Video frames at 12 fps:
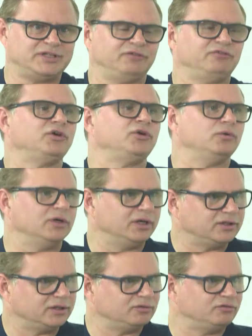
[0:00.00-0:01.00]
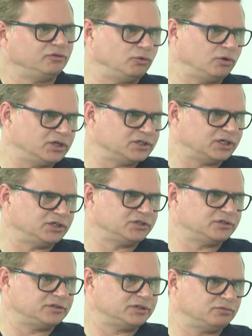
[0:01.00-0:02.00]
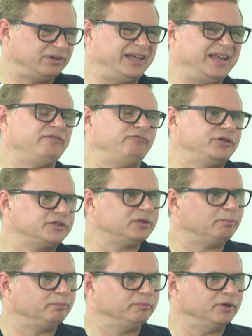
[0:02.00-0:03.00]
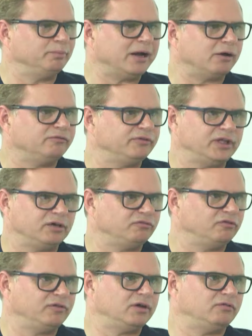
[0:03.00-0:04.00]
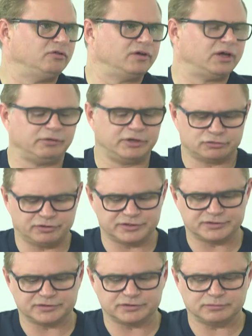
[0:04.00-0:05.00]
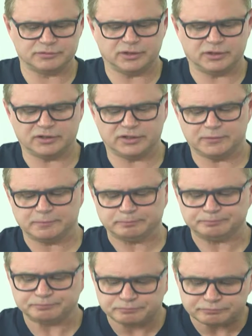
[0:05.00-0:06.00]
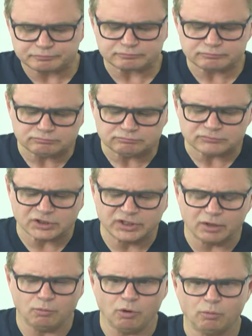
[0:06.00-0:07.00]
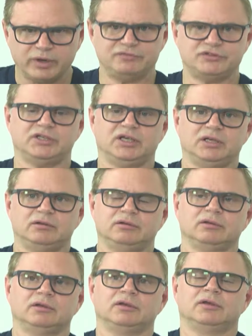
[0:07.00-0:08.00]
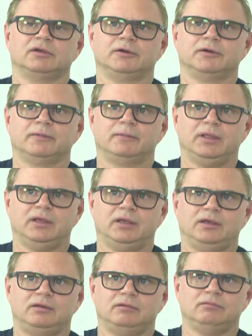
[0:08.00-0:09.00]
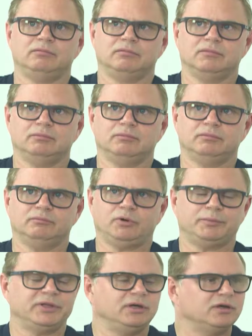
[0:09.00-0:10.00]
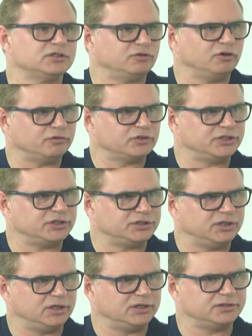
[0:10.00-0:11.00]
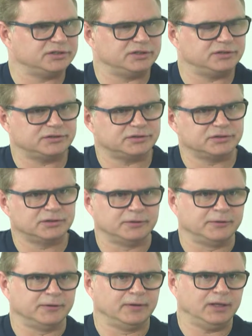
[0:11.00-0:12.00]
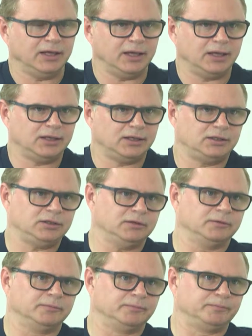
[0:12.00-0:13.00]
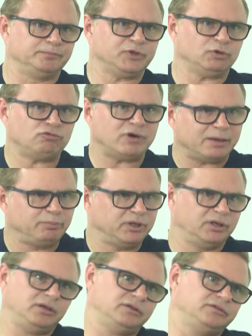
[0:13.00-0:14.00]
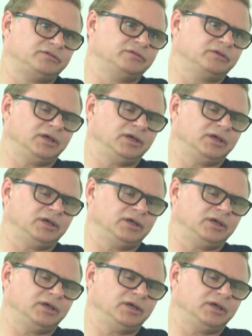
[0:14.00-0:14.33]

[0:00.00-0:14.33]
difficult, I think, for organizations to really leverage the power of video for various reasons. And I think, you know, what we've seen in probably the last 5 or 6 years is a rapid